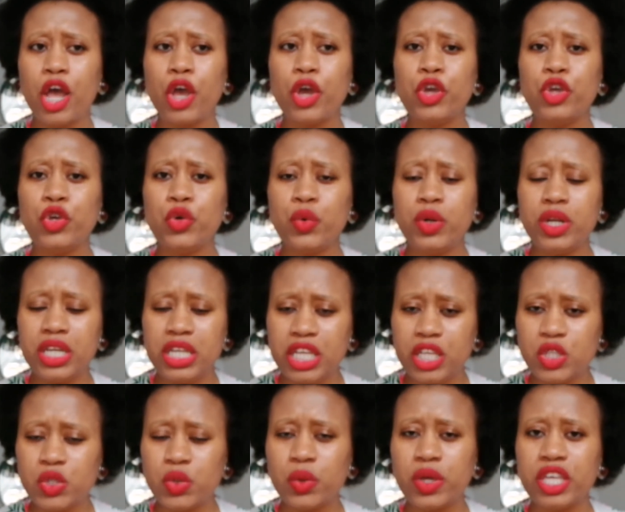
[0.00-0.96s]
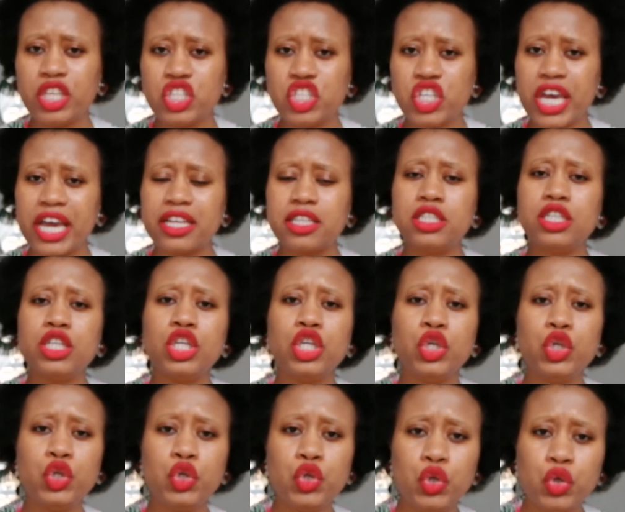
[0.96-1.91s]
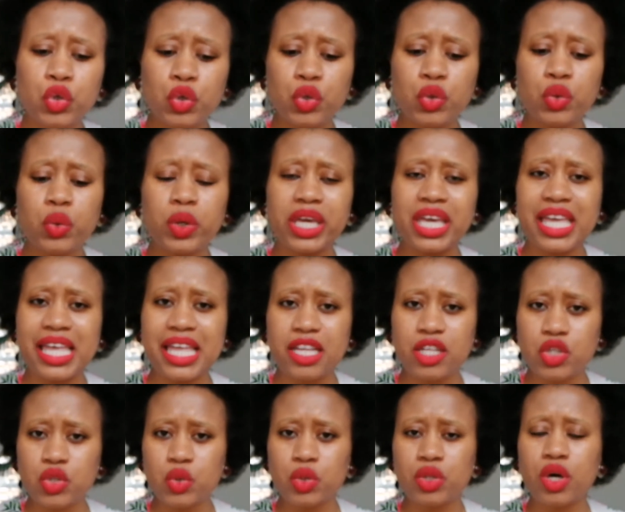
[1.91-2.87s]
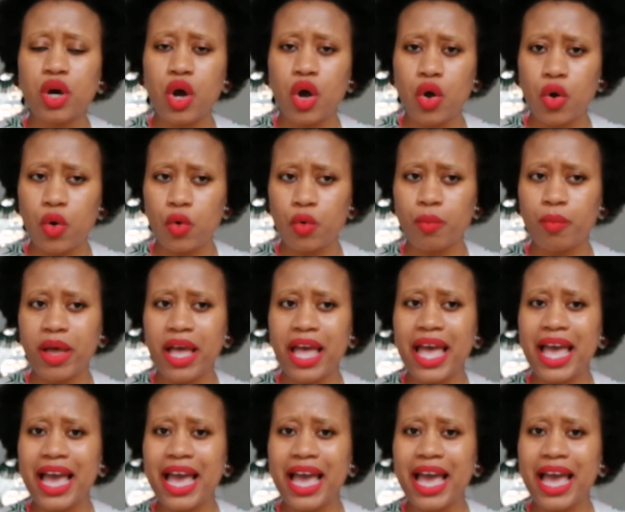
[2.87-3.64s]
You need to inject you into the home